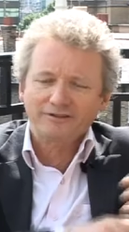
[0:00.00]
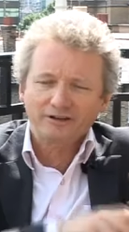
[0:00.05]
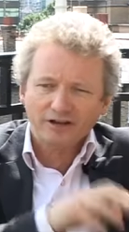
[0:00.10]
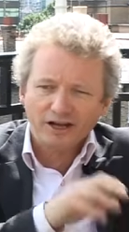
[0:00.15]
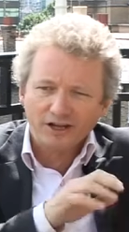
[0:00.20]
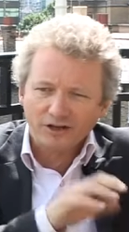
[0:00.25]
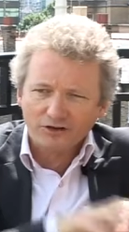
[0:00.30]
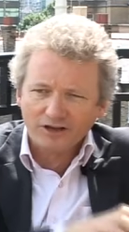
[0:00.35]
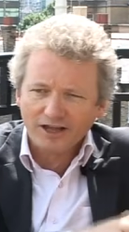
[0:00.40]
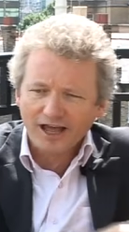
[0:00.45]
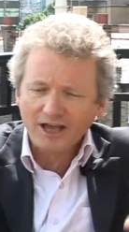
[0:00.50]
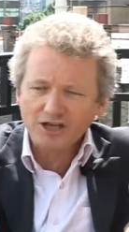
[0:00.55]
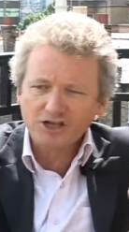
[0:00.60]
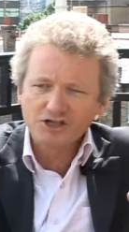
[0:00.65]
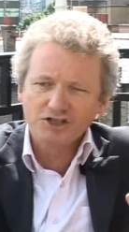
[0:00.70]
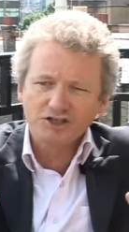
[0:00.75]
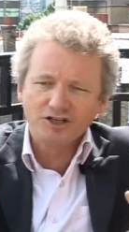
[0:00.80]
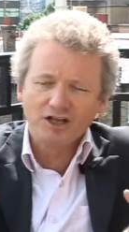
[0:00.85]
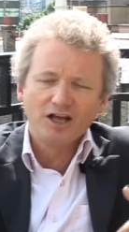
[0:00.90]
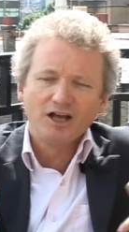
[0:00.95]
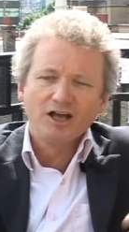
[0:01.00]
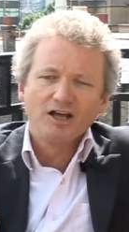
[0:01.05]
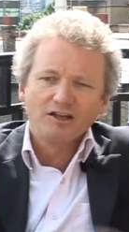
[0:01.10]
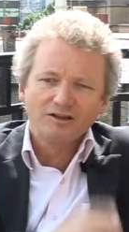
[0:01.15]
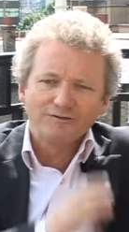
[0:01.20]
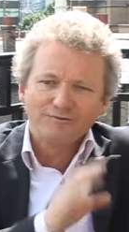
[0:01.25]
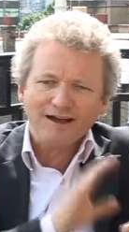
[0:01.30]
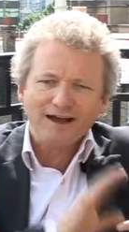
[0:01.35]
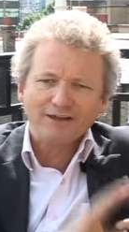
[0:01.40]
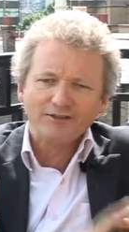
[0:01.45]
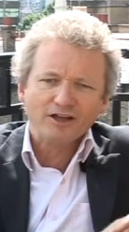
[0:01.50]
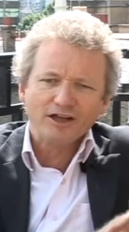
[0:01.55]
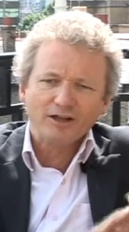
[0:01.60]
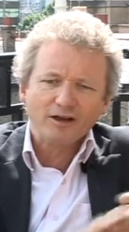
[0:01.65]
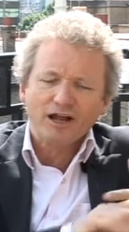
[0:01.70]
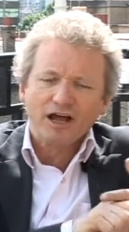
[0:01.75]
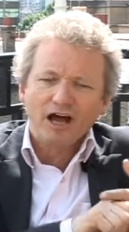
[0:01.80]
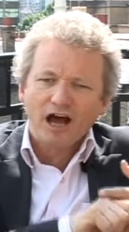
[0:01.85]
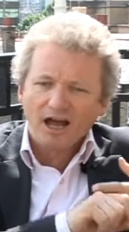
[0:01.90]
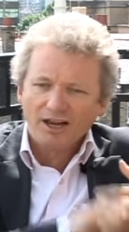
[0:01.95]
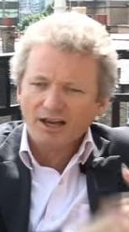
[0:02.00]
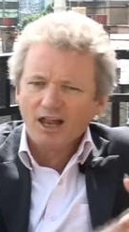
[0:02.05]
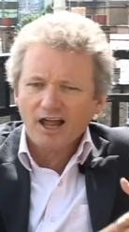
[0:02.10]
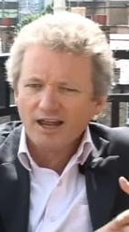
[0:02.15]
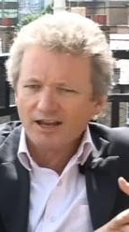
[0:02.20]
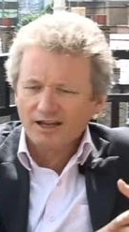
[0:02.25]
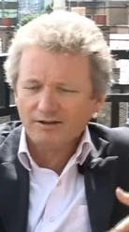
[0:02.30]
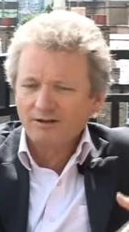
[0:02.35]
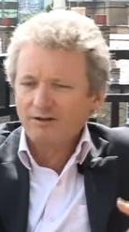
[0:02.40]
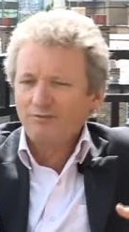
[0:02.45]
of her education, the fact that unlike